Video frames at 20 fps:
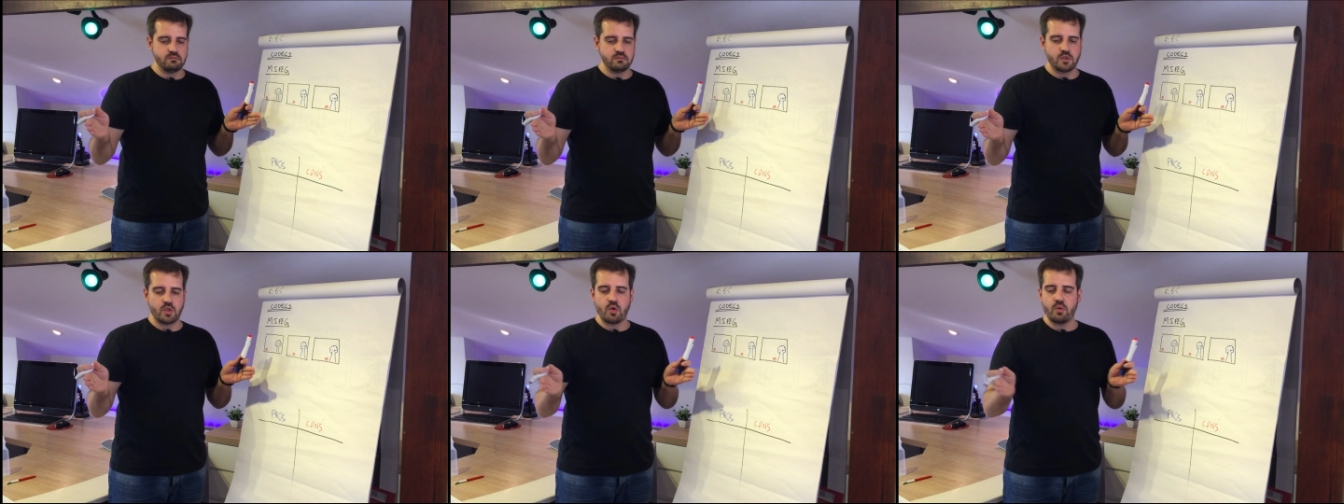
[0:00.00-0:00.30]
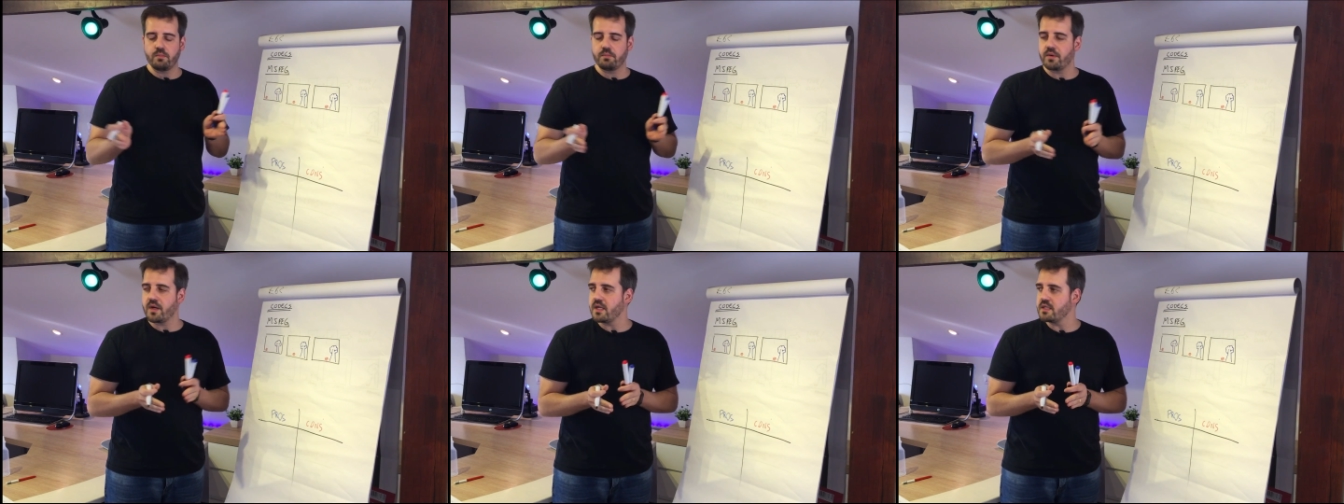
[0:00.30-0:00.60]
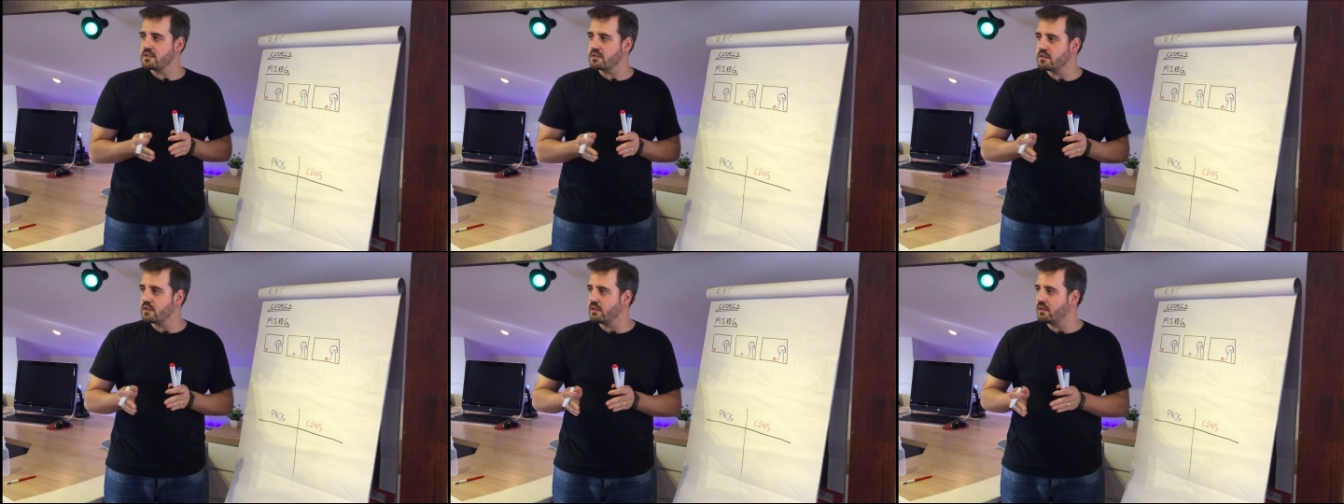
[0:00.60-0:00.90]

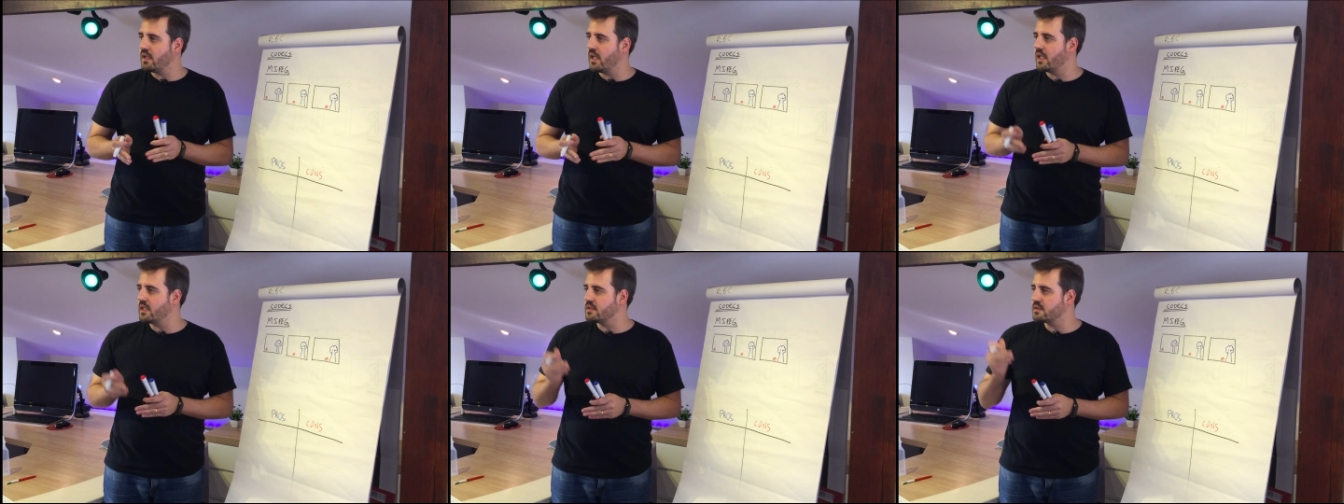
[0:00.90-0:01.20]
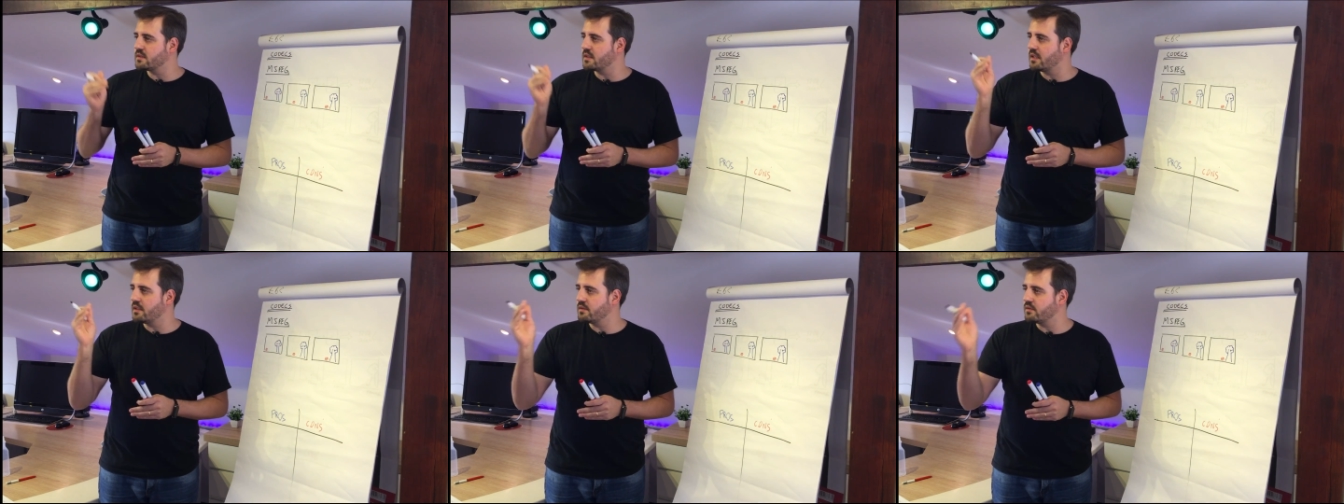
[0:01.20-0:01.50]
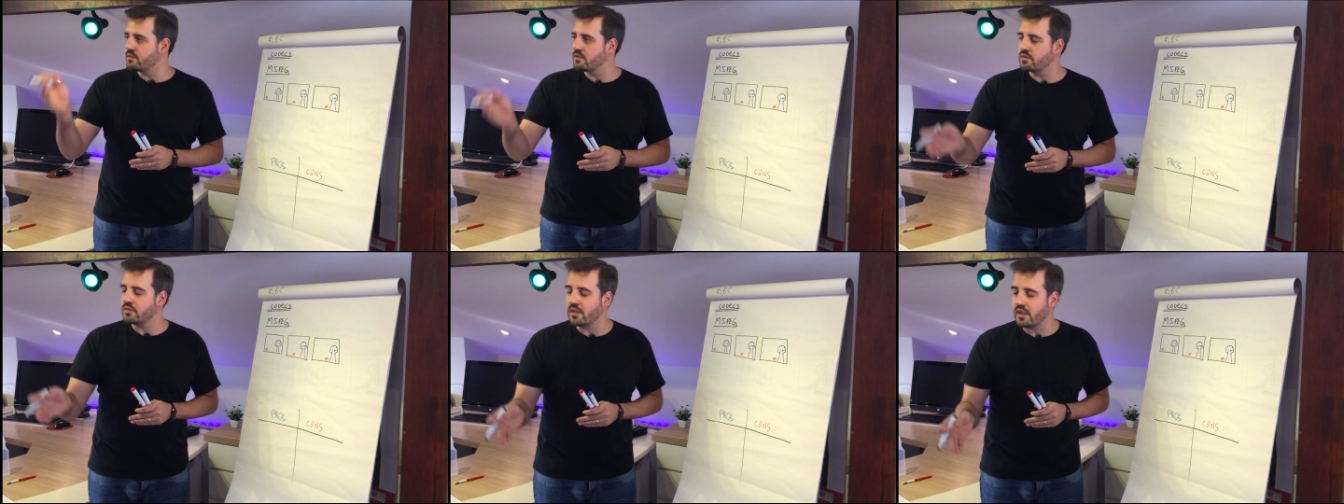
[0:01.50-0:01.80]
compressed and
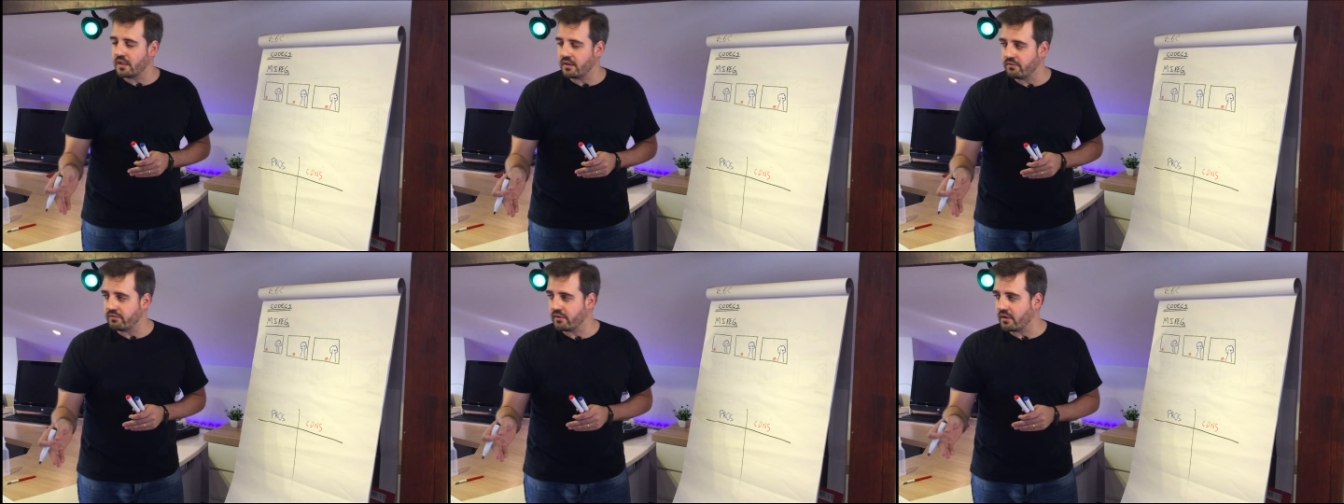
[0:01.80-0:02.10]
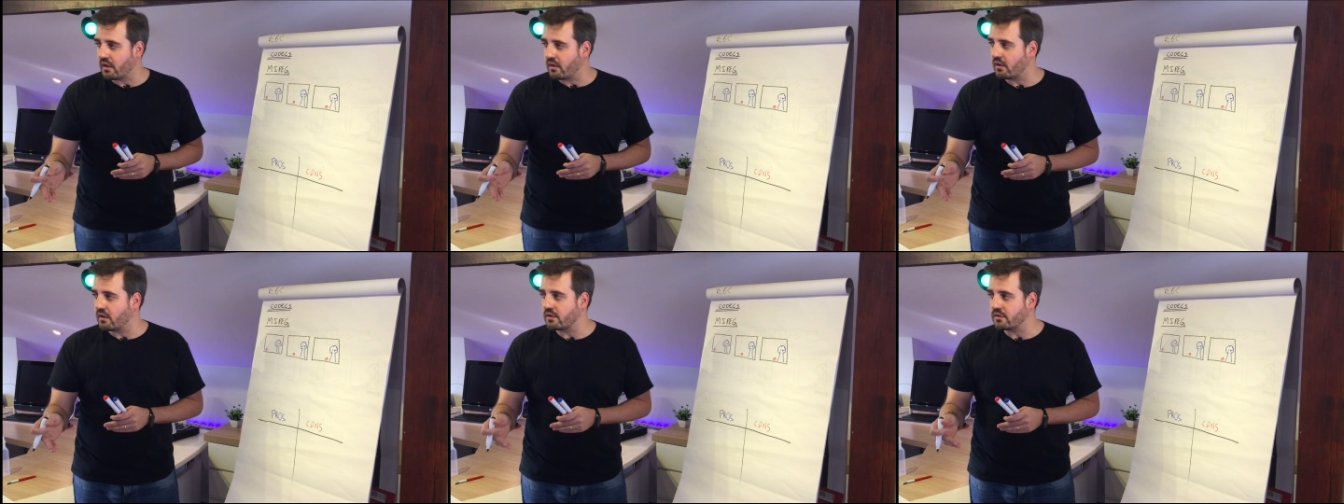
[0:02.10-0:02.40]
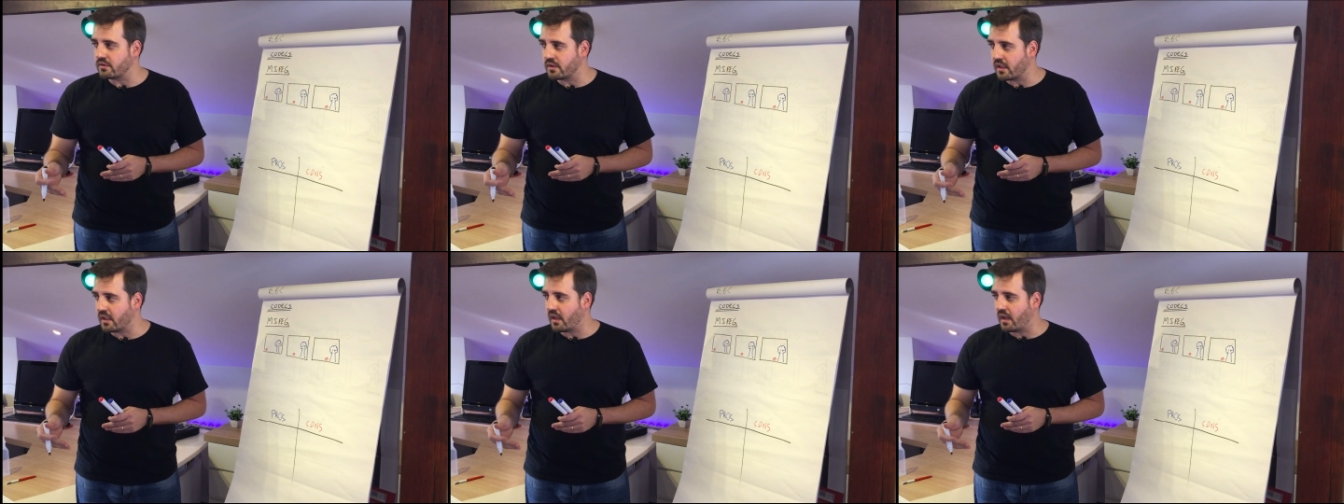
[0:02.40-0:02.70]
sent to the NVR or
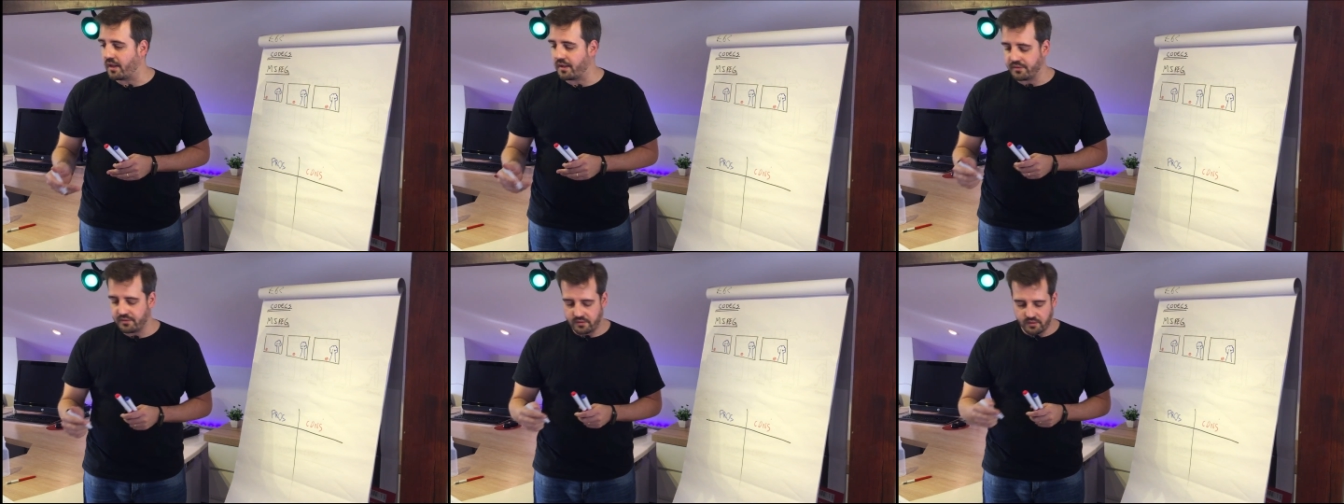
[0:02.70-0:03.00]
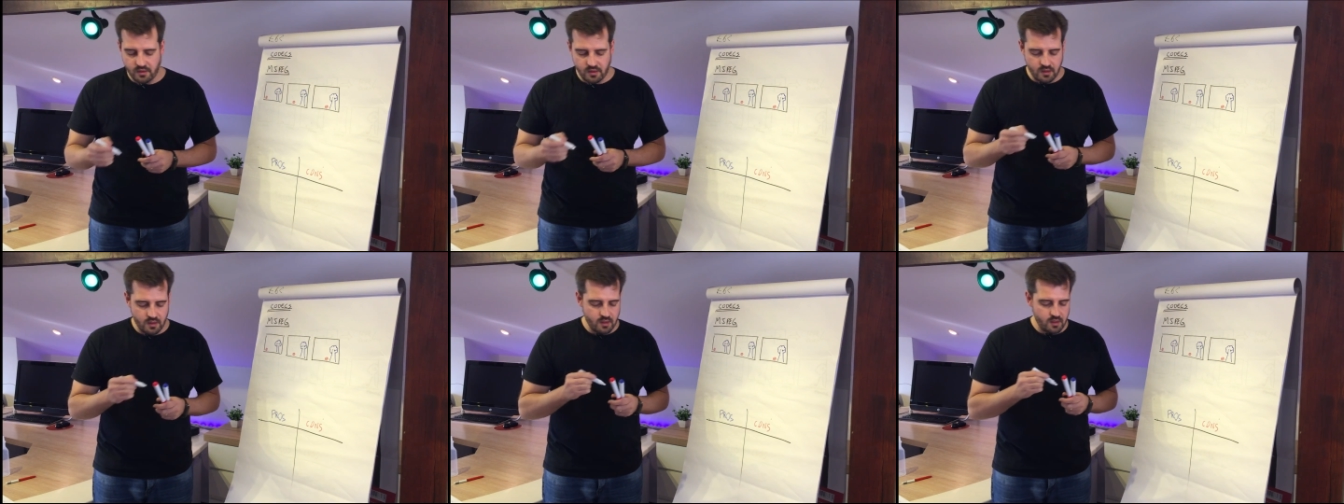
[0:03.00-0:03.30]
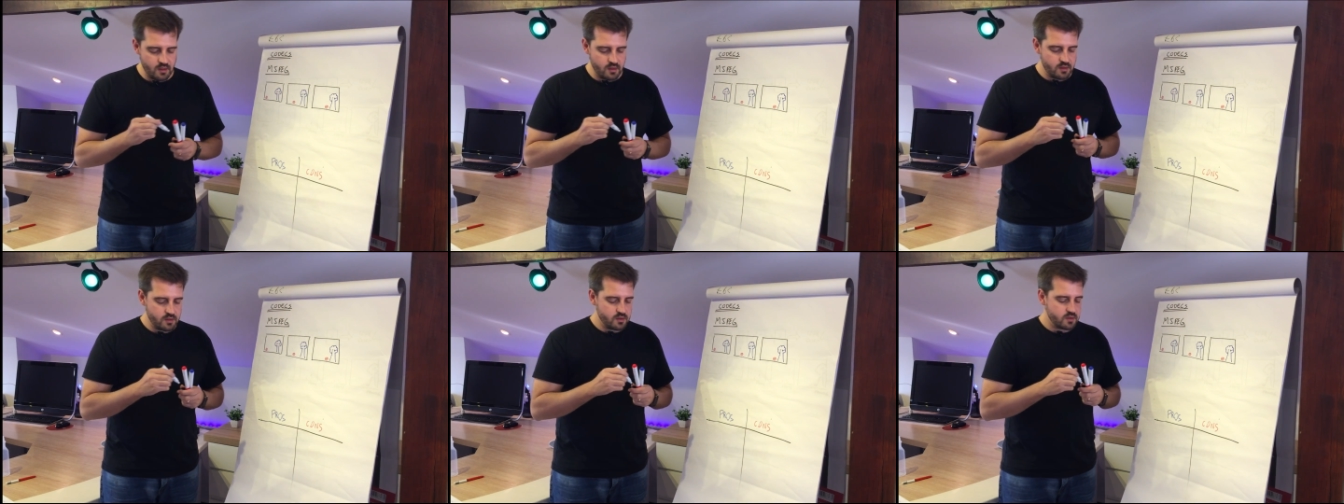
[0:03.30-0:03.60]
to the client.
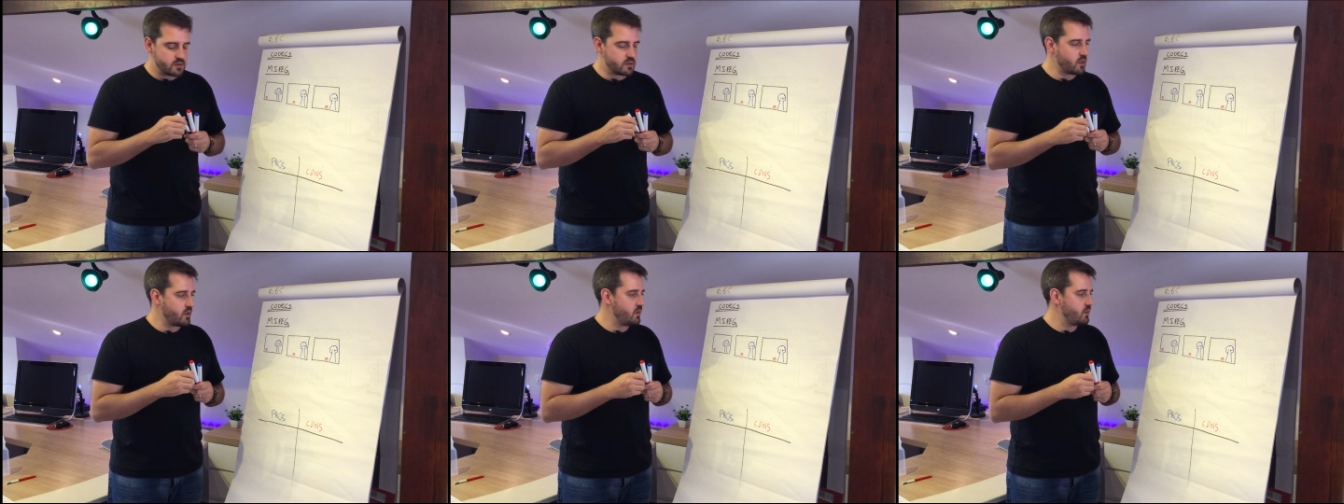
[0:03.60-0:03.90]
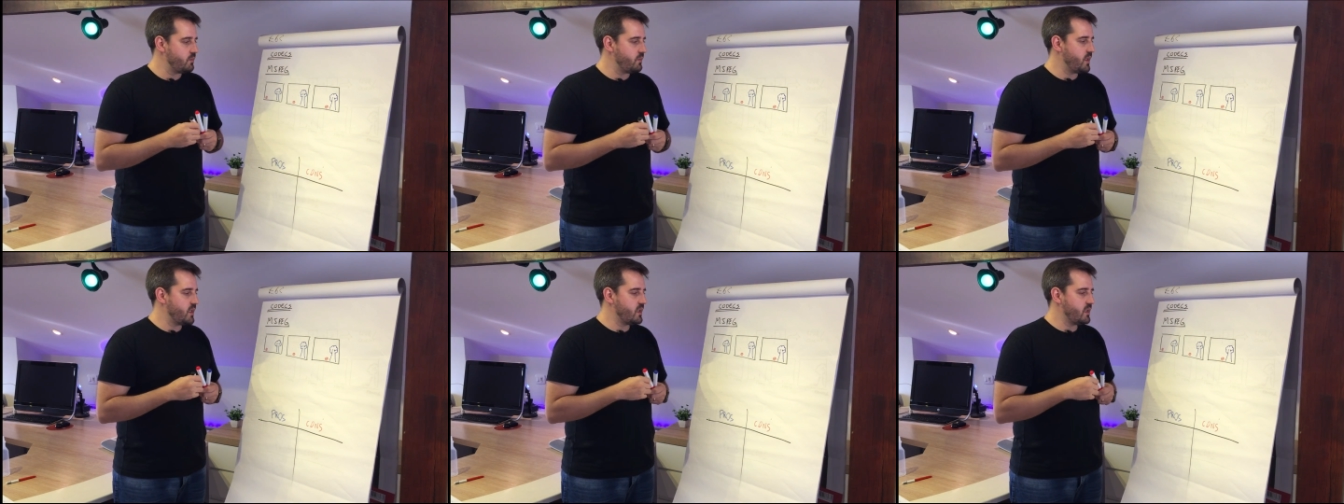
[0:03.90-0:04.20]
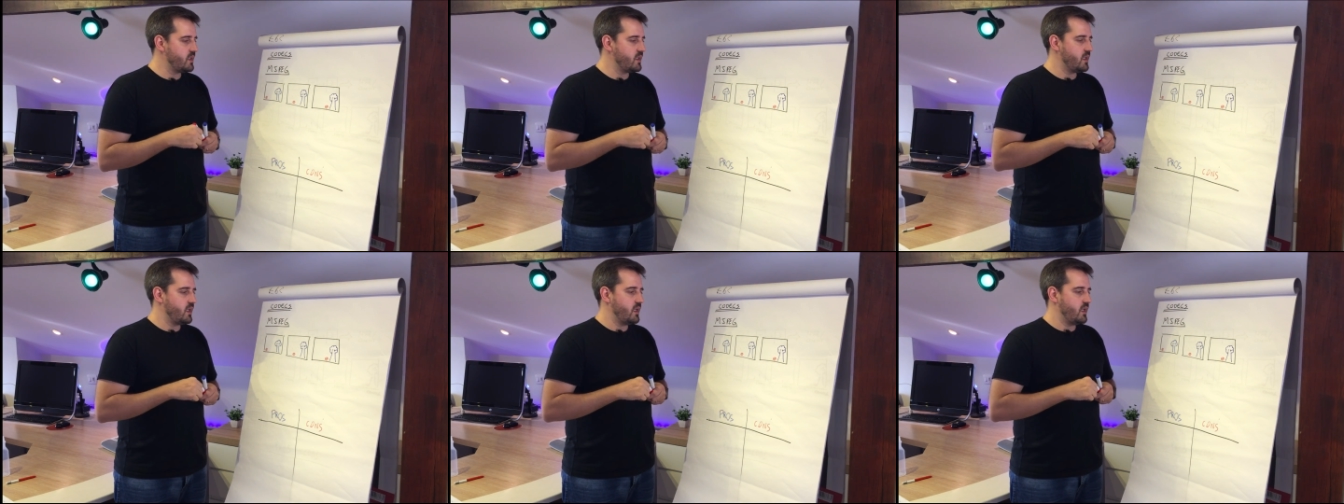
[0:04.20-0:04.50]
So,
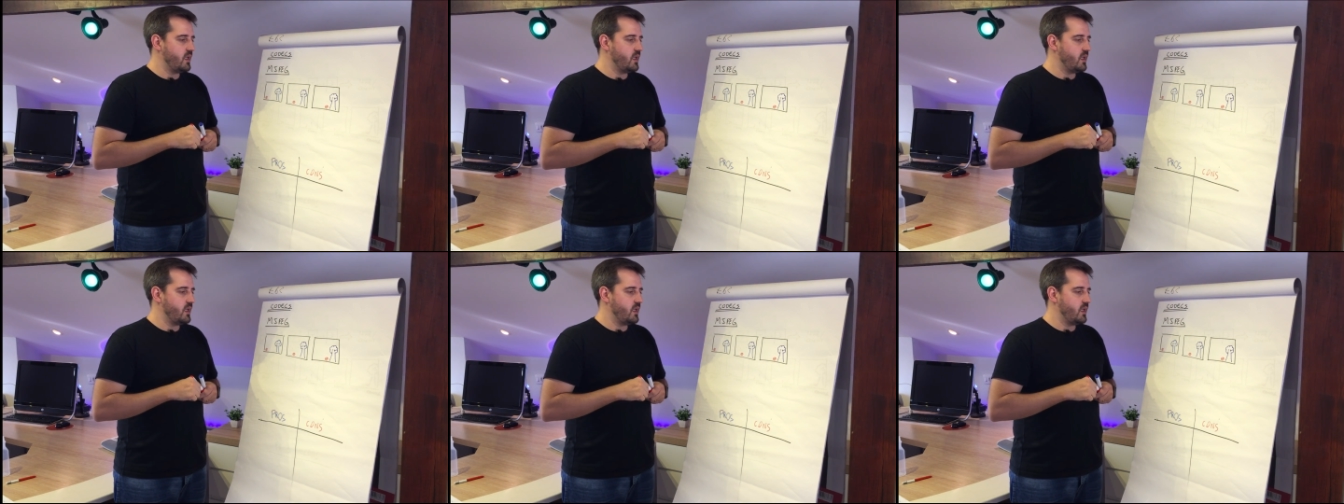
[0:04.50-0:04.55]
but